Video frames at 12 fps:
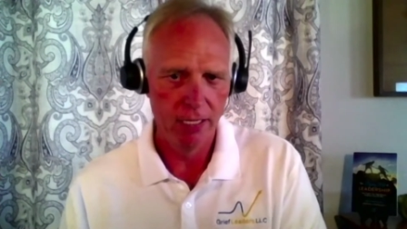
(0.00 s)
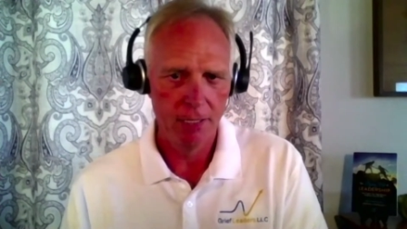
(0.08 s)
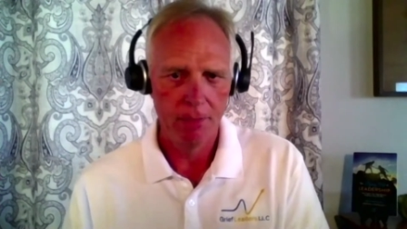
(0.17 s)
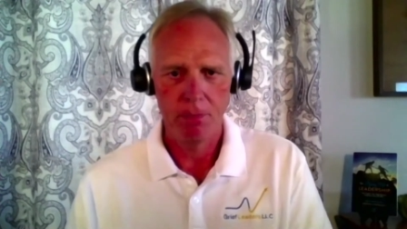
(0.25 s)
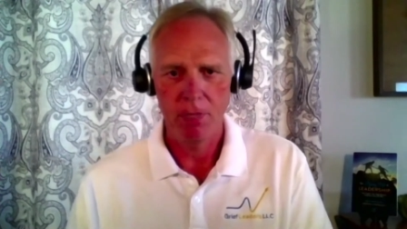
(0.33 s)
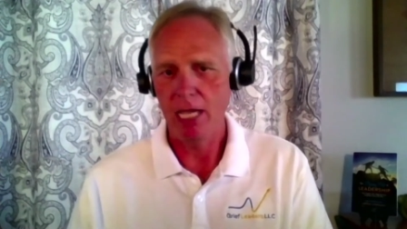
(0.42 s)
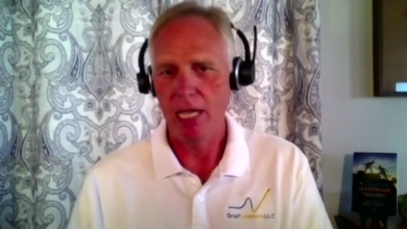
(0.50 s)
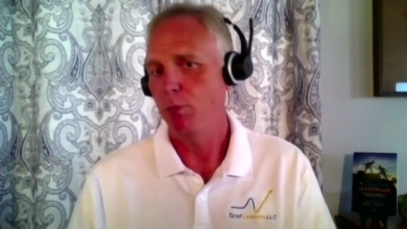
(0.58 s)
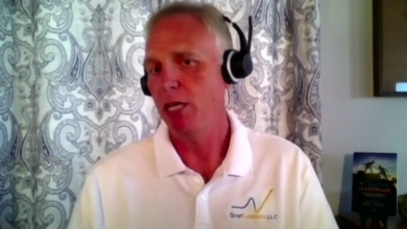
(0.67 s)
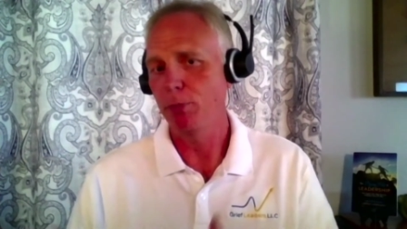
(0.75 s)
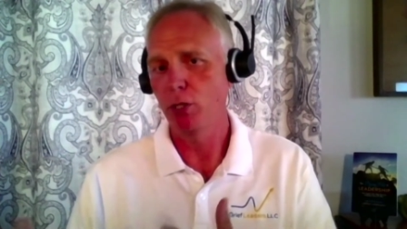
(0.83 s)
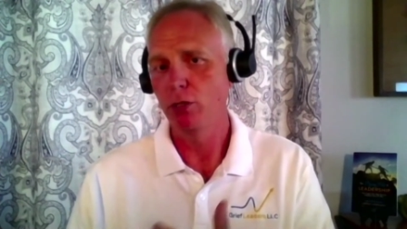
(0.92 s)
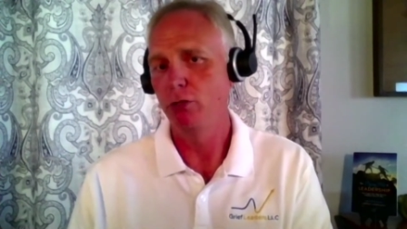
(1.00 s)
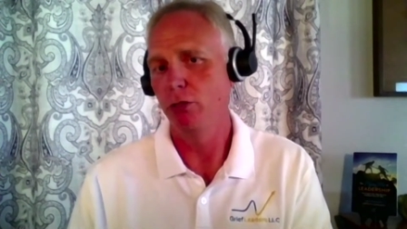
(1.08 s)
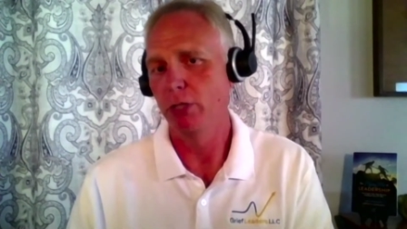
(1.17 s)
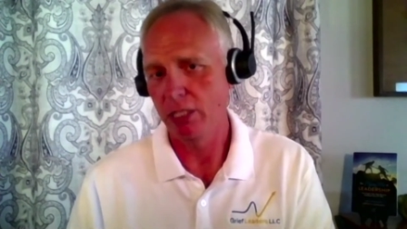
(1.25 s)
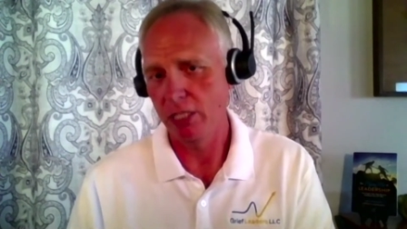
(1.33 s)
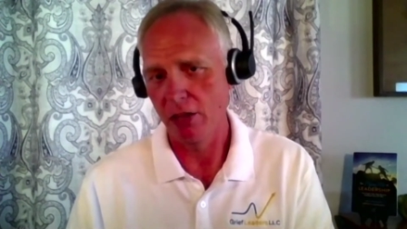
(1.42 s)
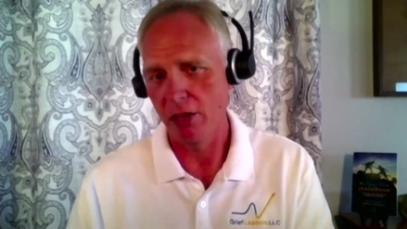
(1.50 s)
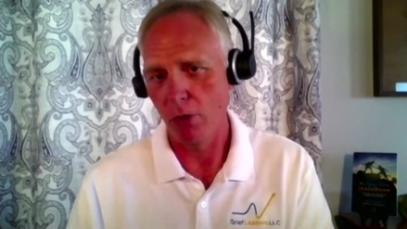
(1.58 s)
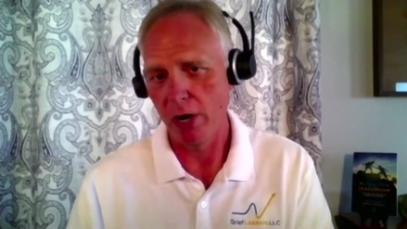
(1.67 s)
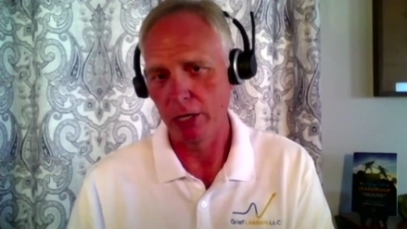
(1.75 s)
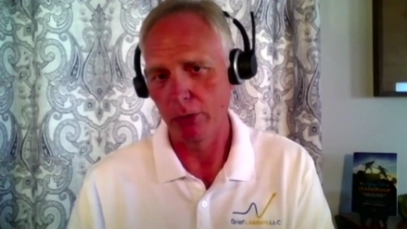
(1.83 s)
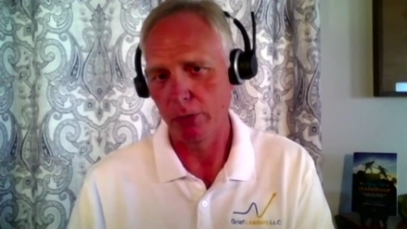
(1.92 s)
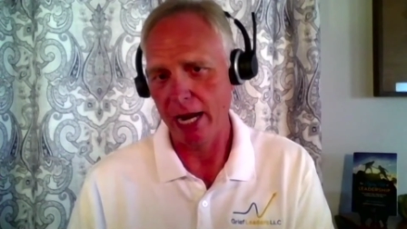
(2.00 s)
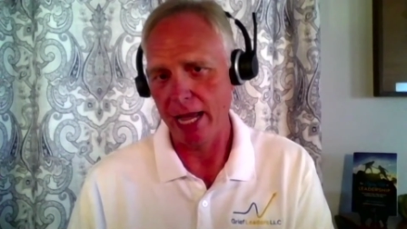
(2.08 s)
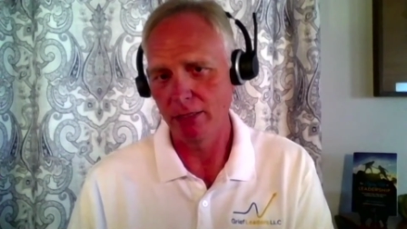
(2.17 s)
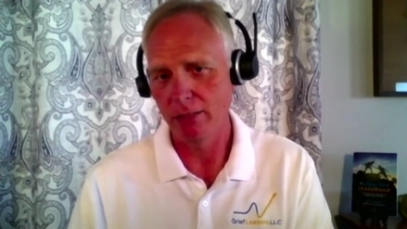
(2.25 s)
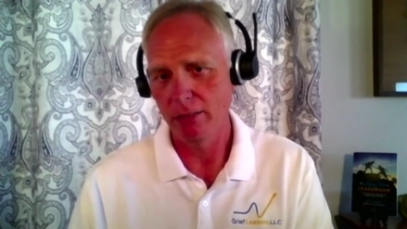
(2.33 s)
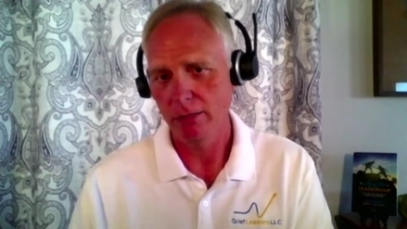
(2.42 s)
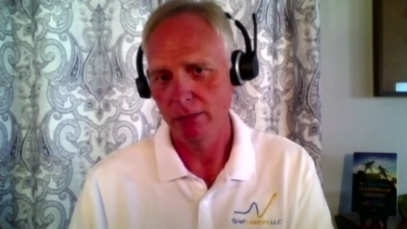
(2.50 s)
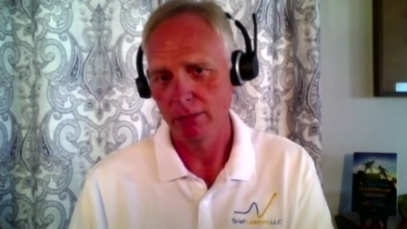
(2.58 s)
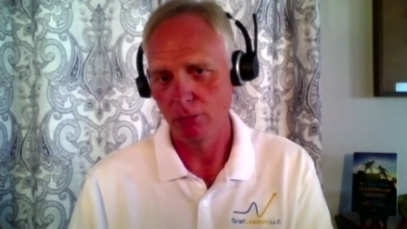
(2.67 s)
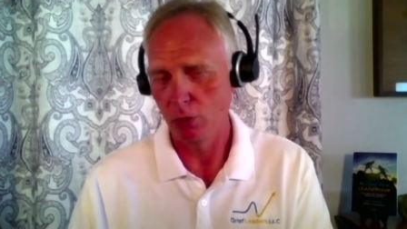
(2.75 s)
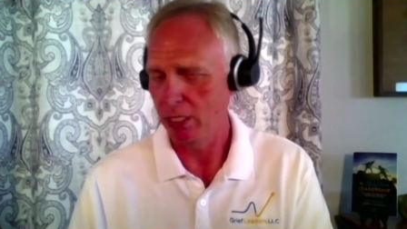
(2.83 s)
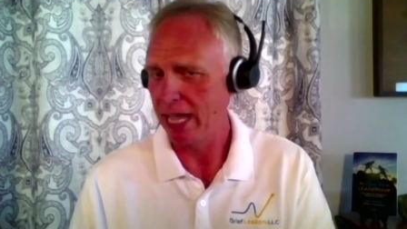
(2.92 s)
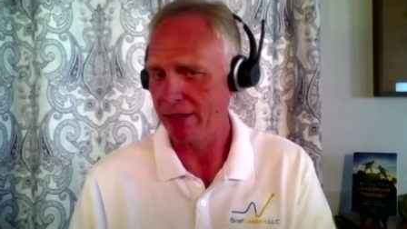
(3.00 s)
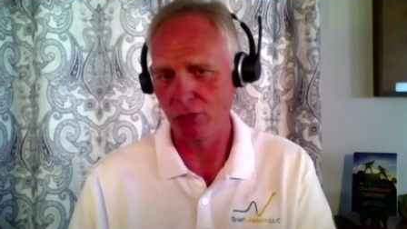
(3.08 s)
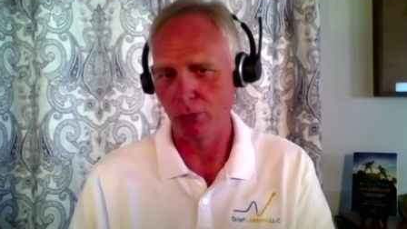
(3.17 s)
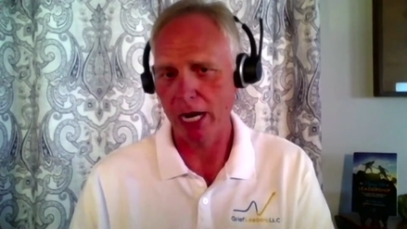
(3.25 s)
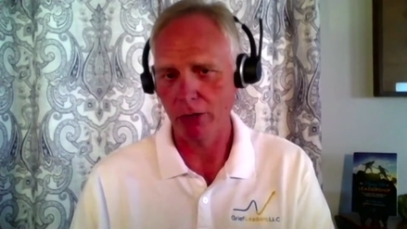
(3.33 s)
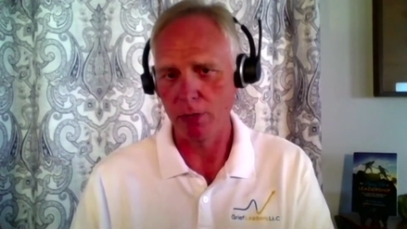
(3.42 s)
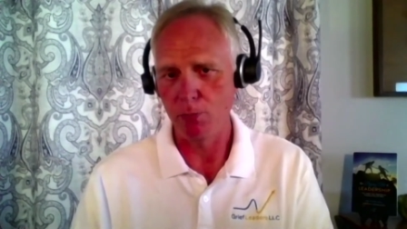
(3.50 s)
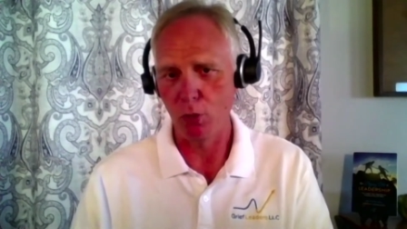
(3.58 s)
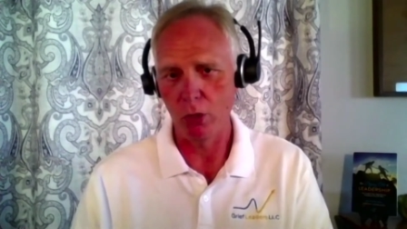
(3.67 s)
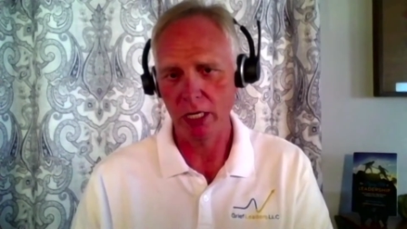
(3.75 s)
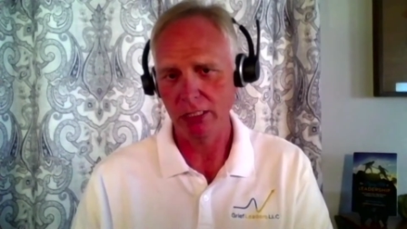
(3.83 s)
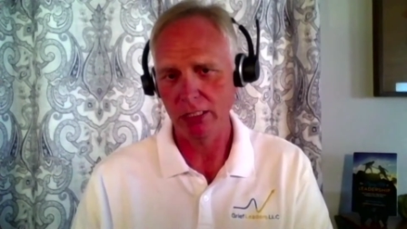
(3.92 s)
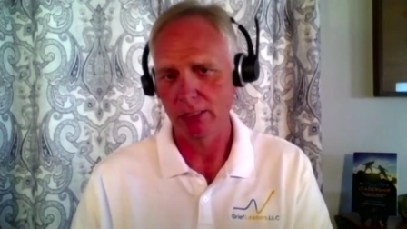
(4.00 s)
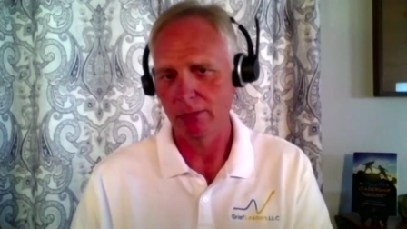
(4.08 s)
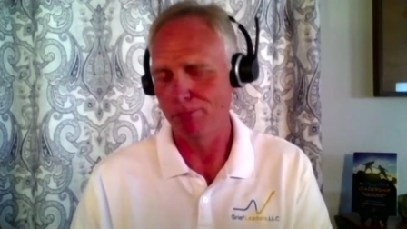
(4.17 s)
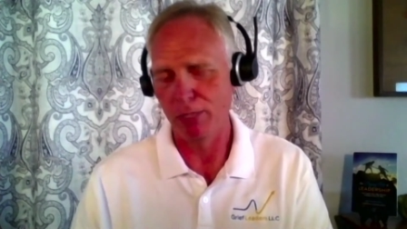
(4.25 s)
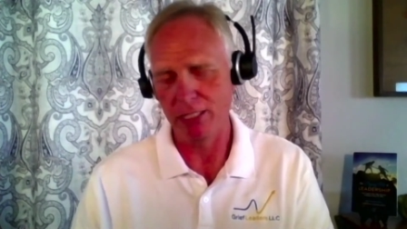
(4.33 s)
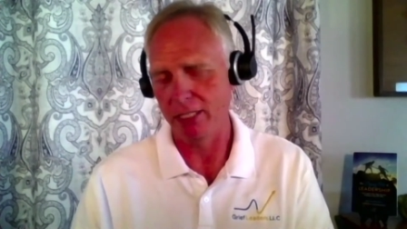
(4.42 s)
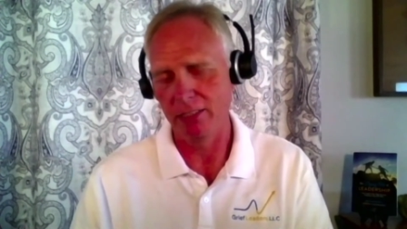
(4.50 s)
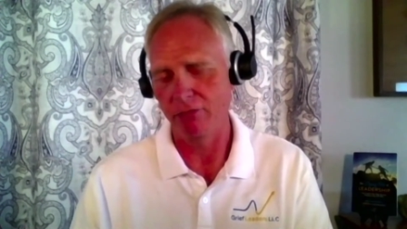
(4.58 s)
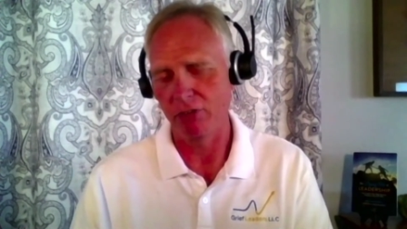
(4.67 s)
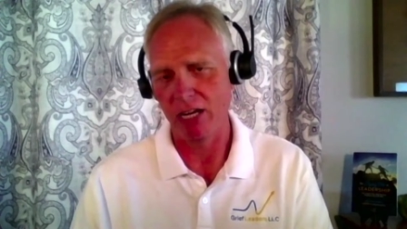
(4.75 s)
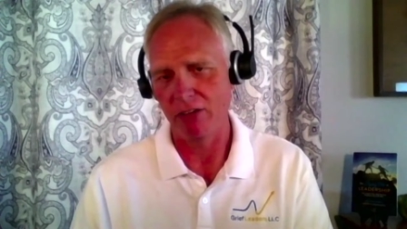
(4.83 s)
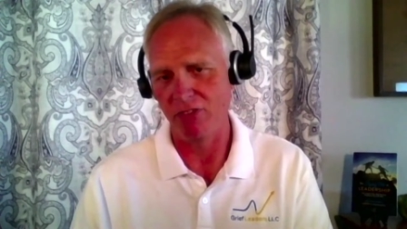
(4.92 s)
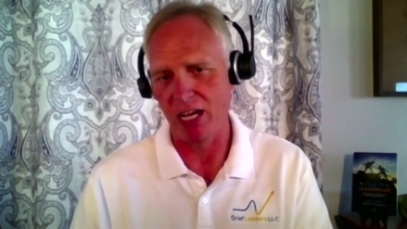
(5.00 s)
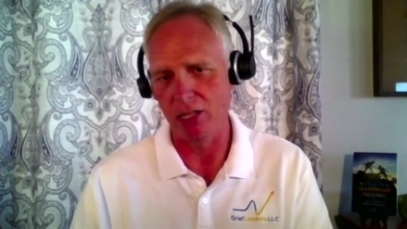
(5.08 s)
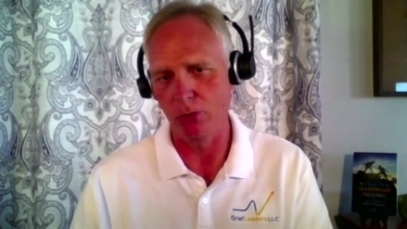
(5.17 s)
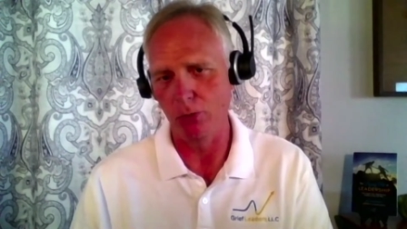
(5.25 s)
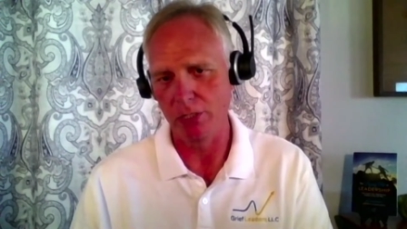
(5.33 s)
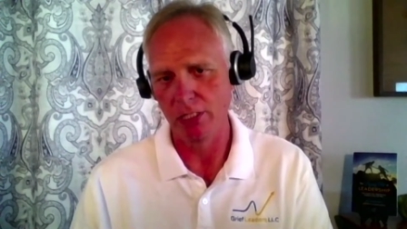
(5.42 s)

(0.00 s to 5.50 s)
Mm. And people who do it the other way around will have direct reports but they'll never have followers.